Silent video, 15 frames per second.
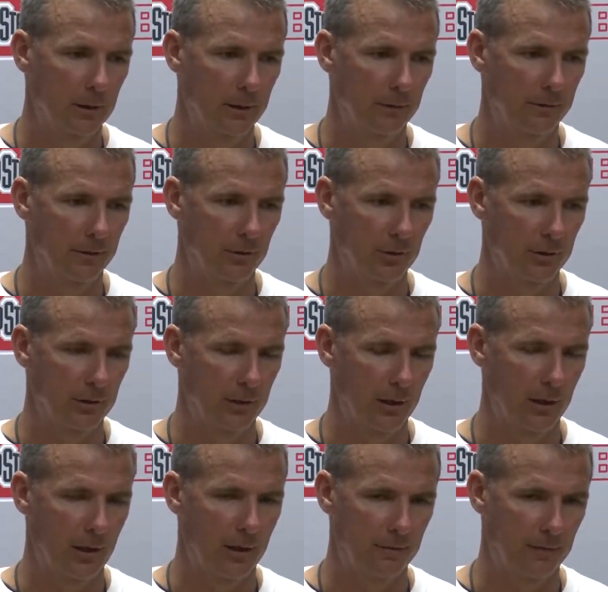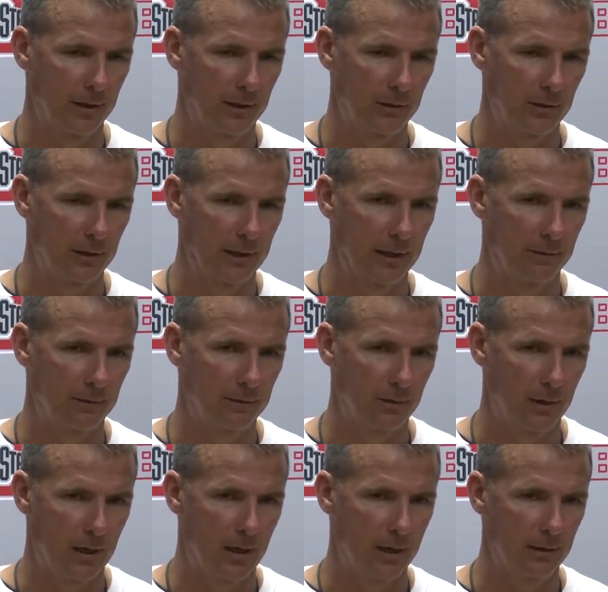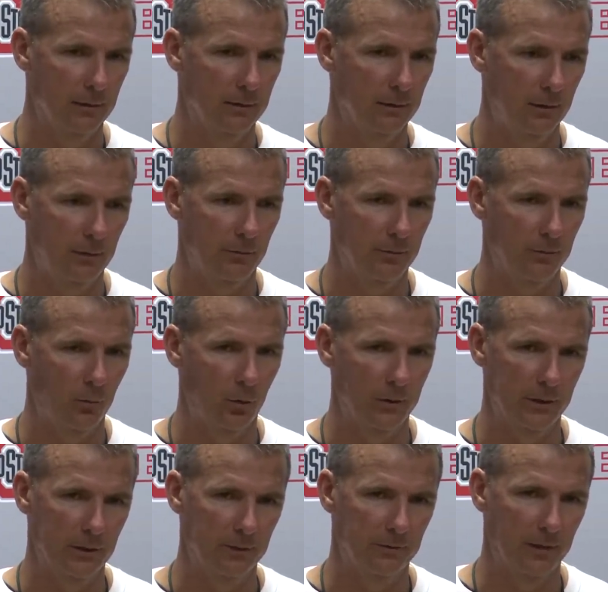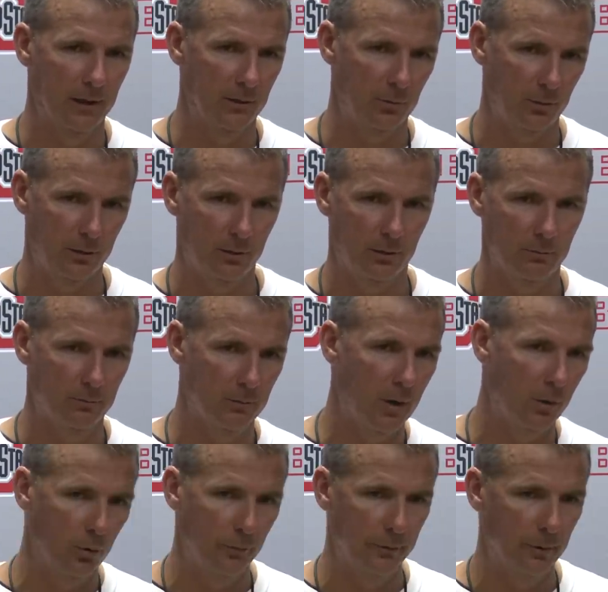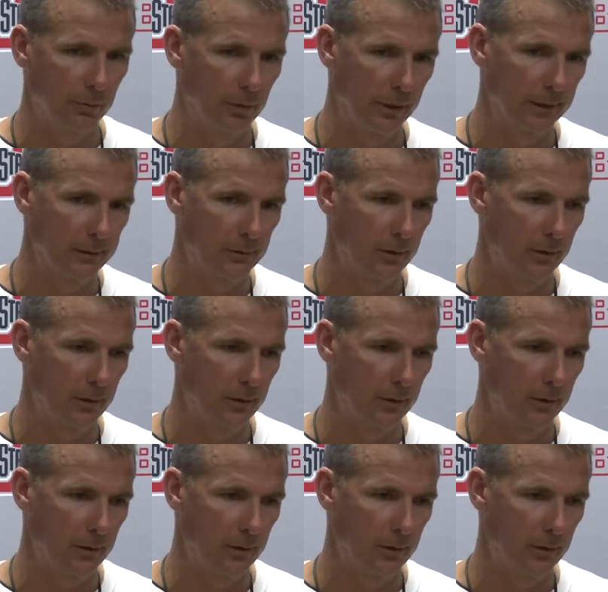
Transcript: uh efficiency on offense and that odd 3-4 defense where they're all over the place.